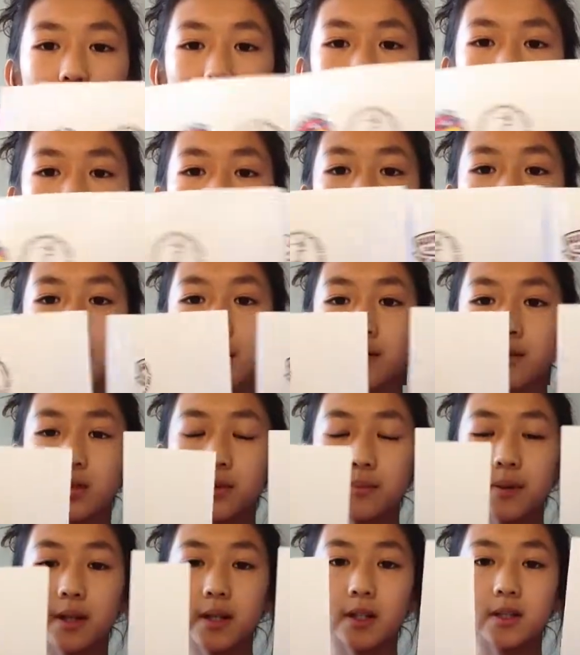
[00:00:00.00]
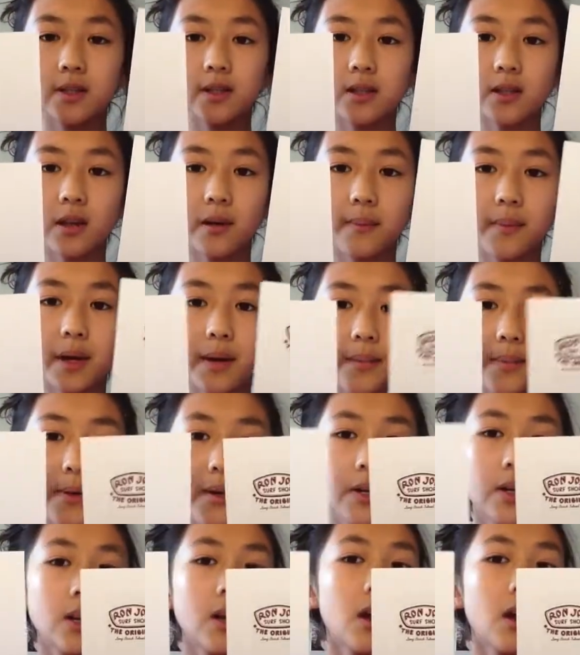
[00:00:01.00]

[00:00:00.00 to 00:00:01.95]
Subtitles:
I printed out 2 pieces of paper.